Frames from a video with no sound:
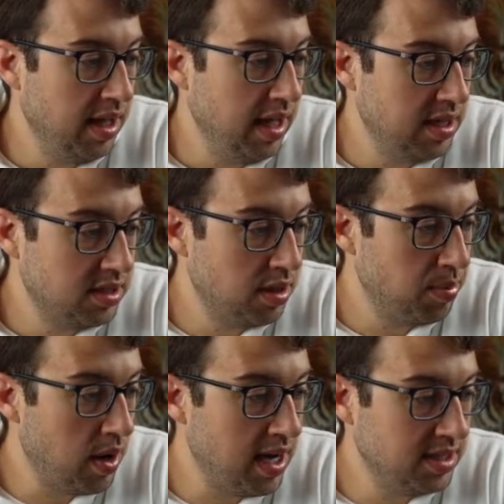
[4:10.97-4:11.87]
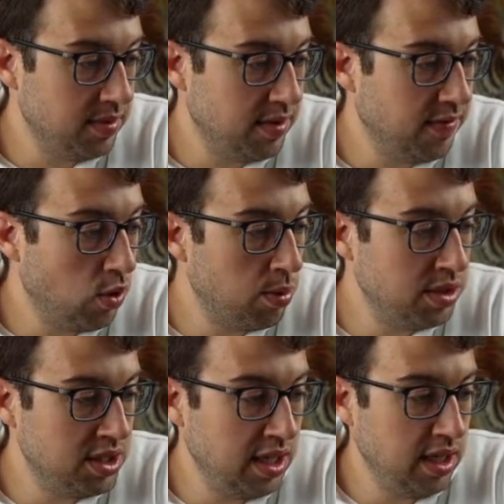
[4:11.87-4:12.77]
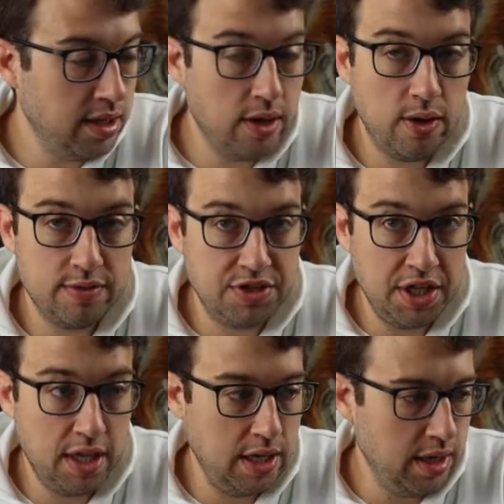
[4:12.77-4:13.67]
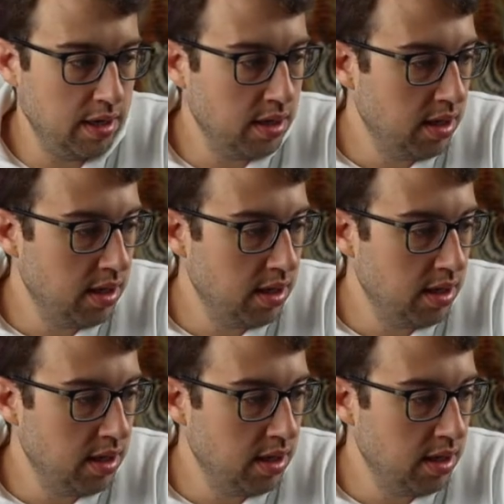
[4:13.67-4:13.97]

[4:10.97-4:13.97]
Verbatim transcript: It is comprised of the former CEO of GE,